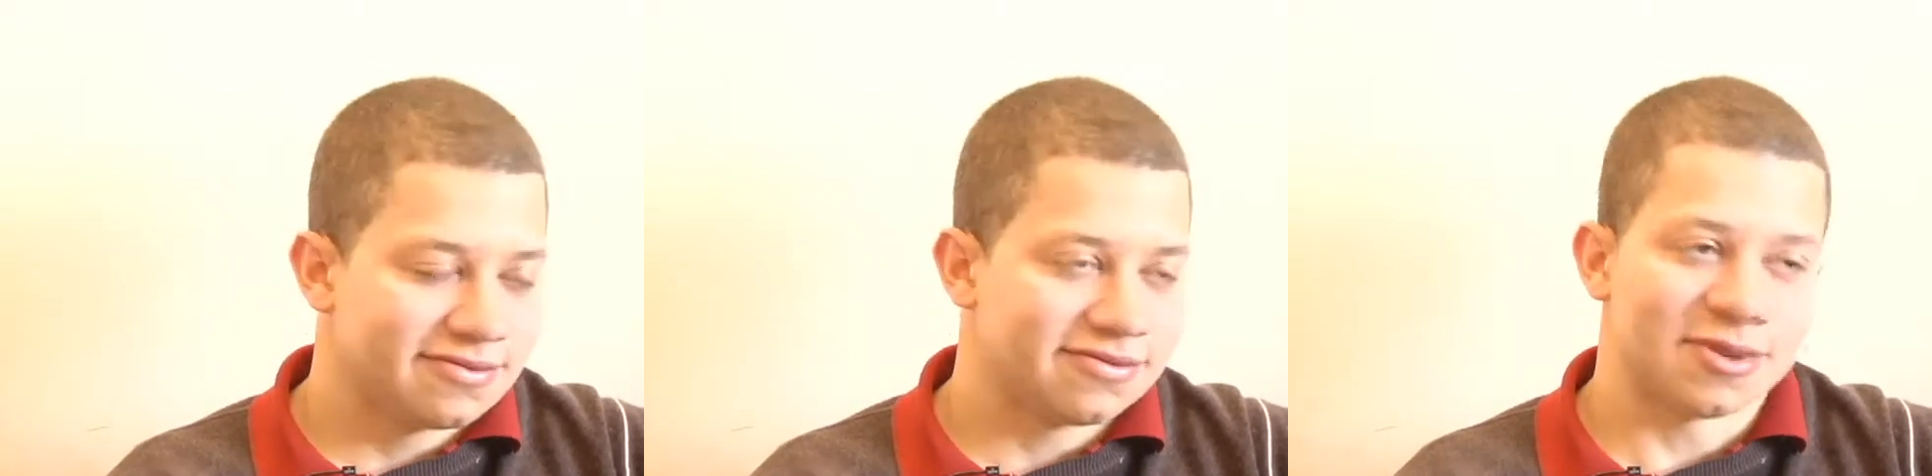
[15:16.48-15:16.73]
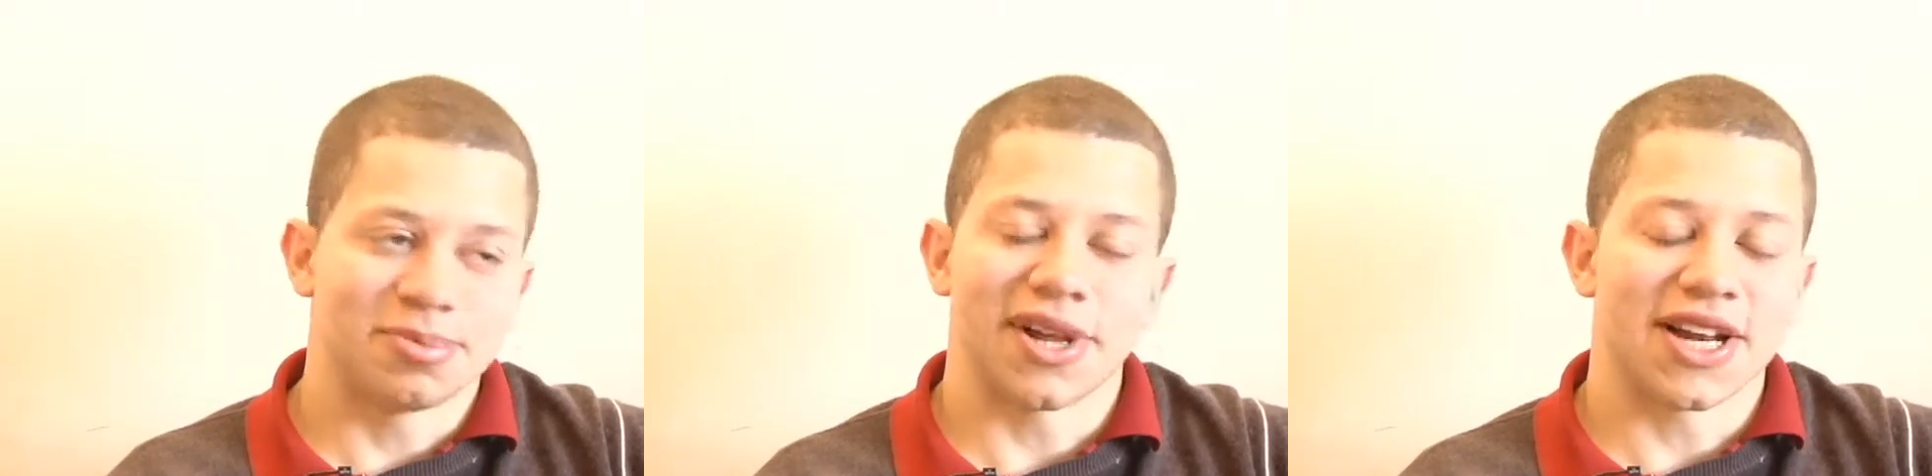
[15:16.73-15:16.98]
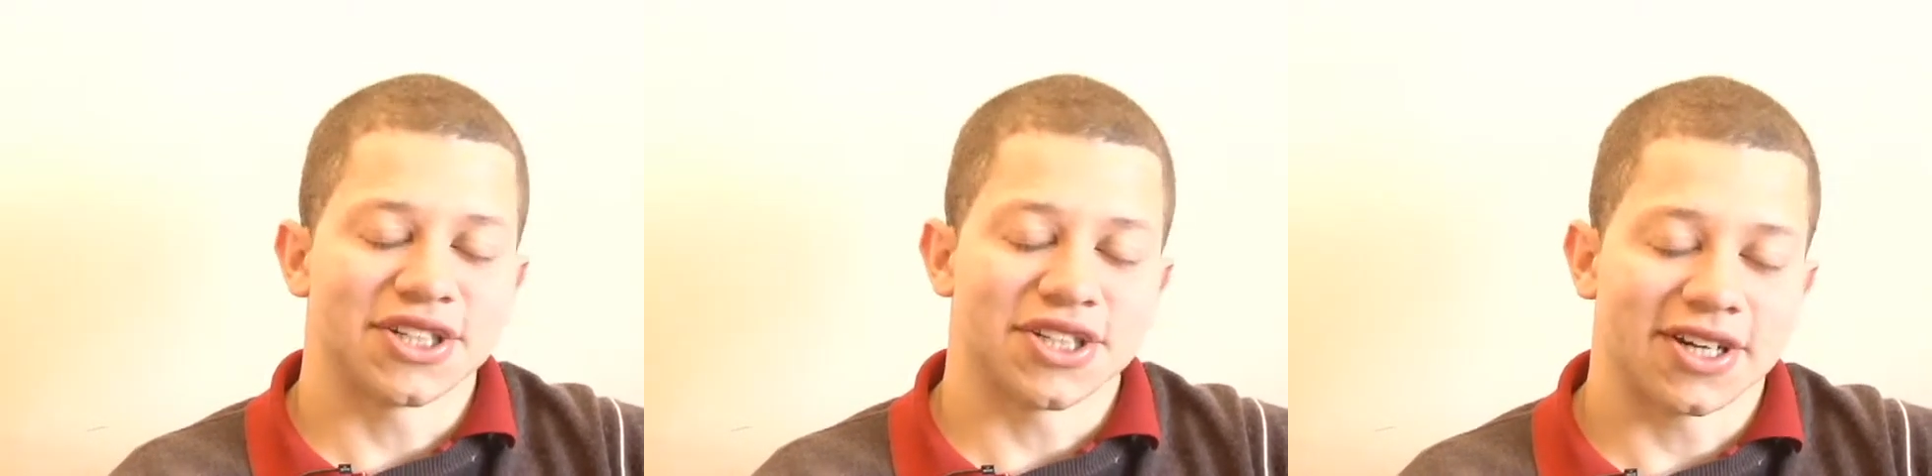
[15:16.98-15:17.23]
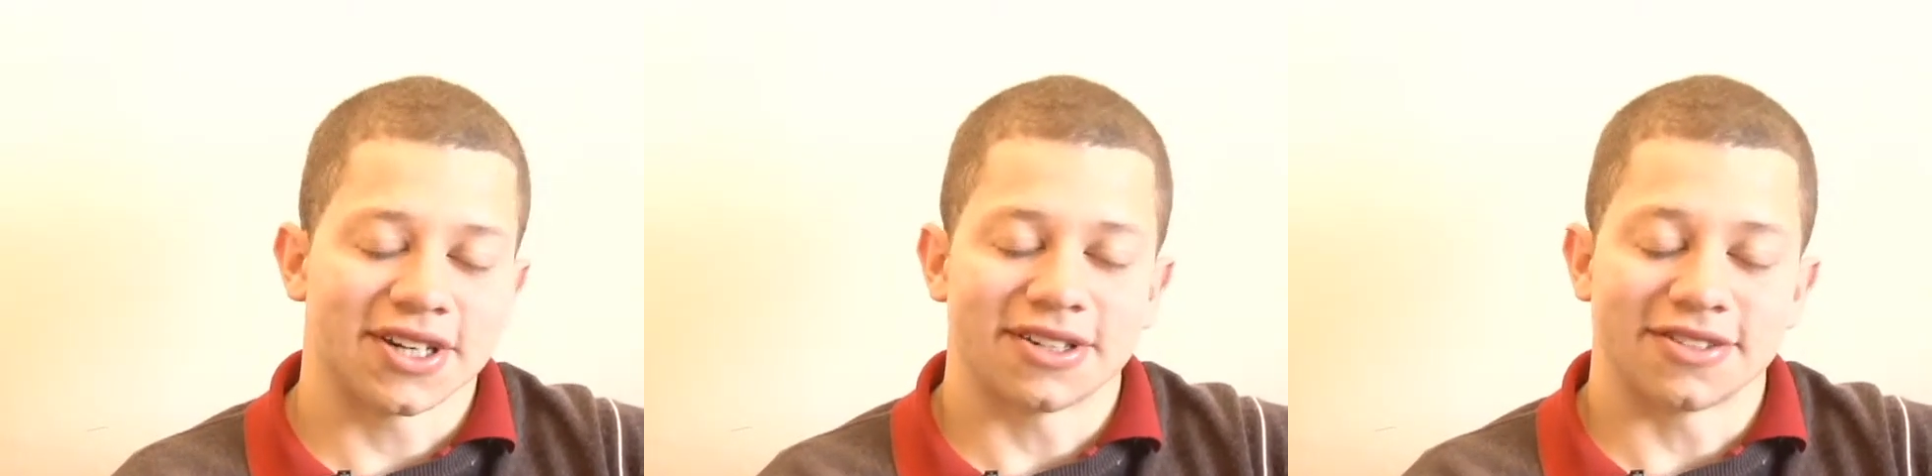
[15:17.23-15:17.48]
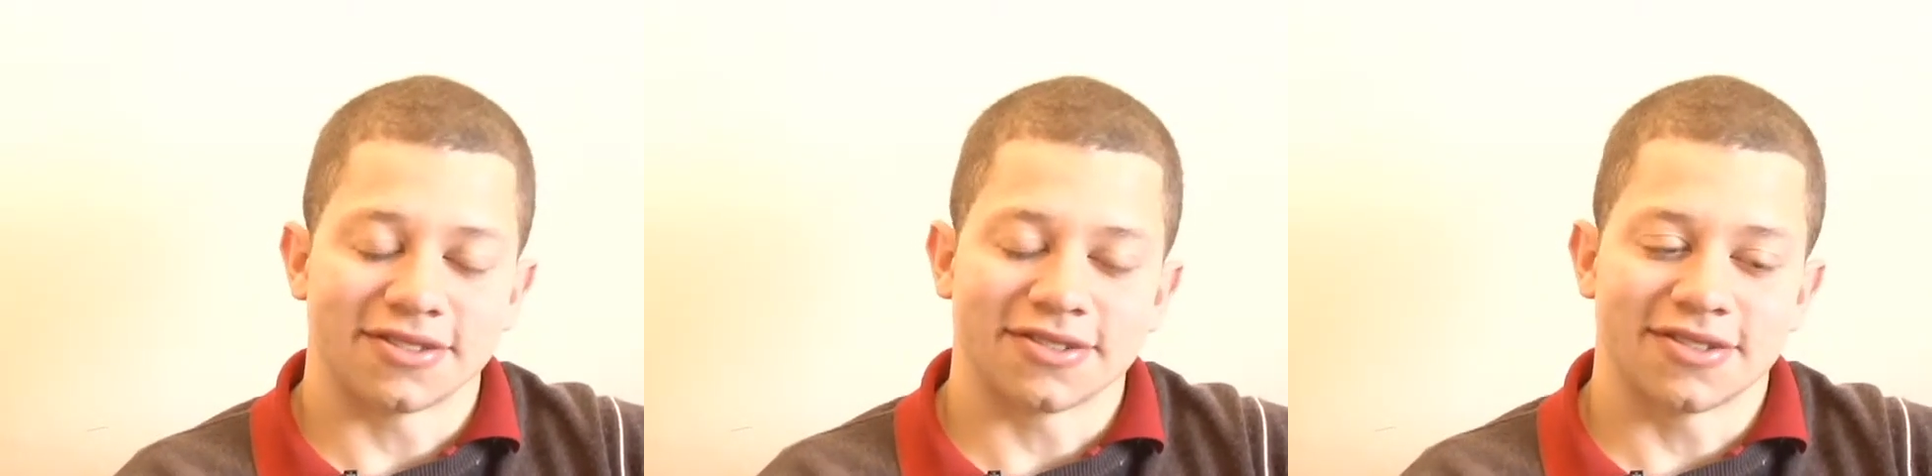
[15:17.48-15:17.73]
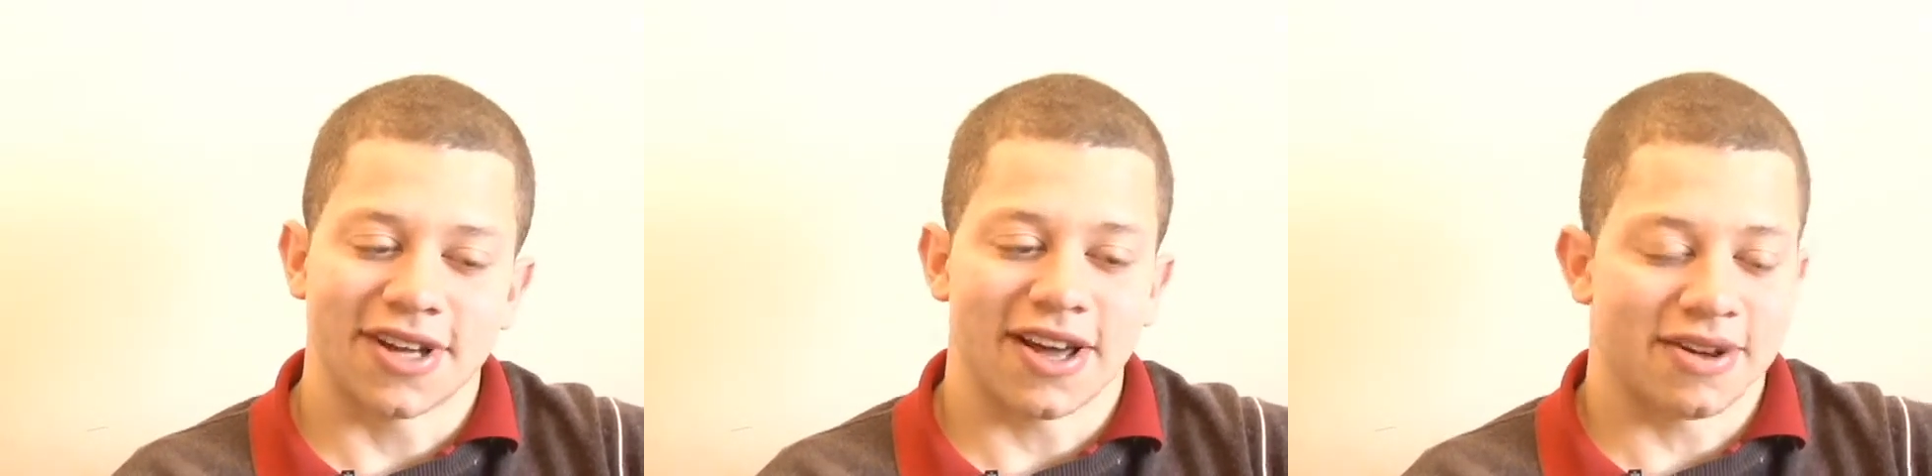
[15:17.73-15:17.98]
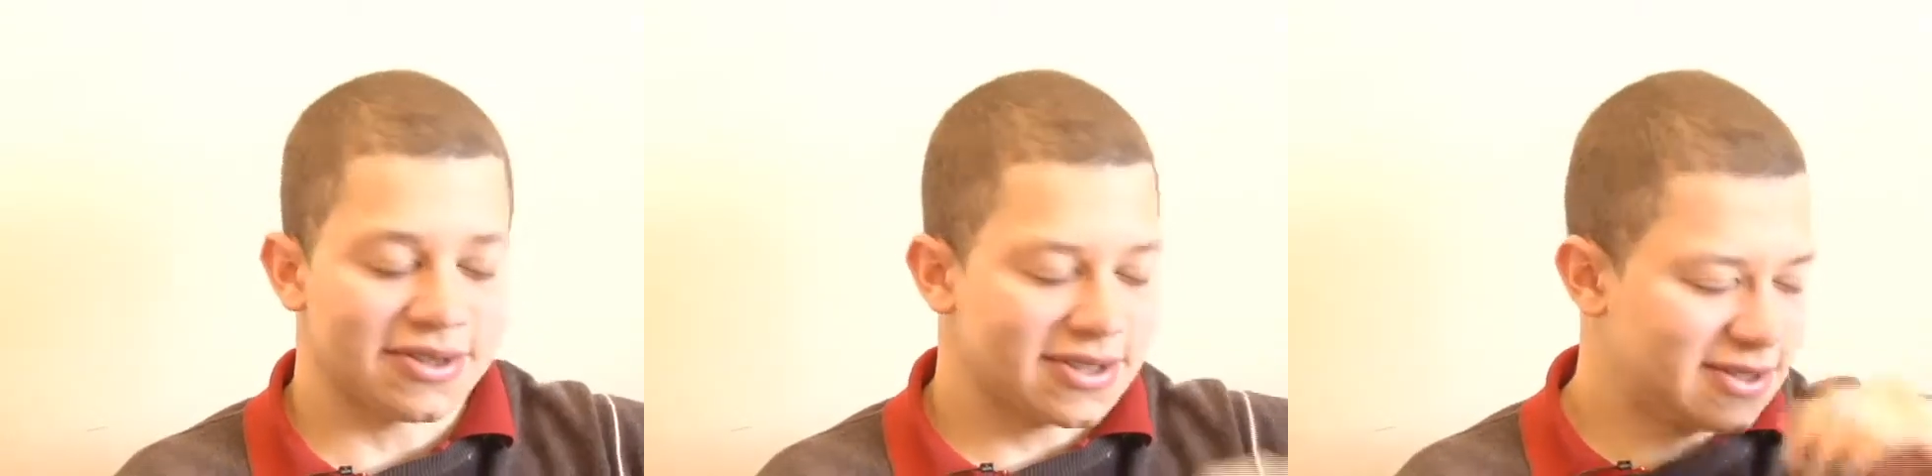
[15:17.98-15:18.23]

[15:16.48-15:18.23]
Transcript: replenishing, and yeah,